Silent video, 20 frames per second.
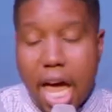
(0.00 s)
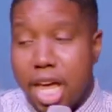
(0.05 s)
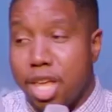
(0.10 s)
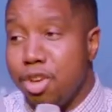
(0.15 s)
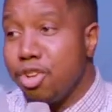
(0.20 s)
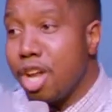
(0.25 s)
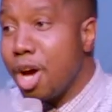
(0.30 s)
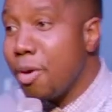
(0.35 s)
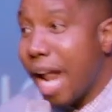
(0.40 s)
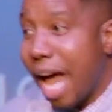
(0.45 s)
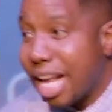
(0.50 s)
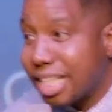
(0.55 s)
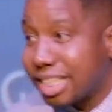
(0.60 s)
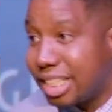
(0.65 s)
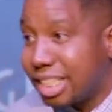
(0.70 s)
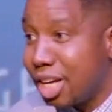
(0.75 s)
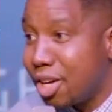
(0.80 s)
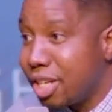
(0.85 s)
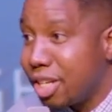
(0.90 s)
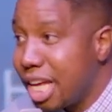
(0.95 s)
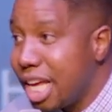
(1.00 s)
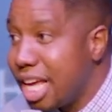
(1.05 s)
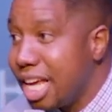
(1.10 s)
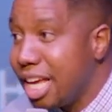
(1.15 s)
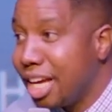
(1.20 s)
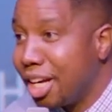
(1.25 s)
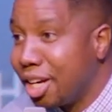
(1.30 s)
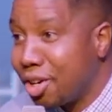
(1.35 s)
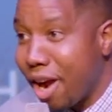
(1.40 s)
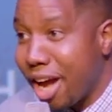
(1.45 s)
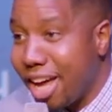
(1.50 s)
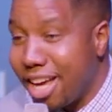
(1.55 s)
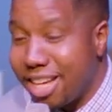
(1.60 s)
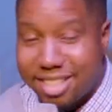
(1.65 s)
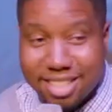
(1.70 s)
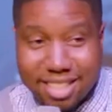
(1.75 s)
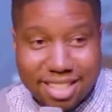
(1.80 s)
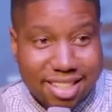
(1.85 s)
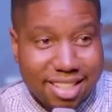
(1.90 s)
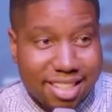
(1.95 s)
and you know what I still need?
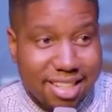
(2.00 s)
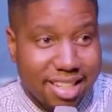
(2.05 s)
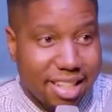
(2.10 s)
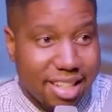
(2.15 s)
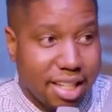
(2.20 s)
Grace.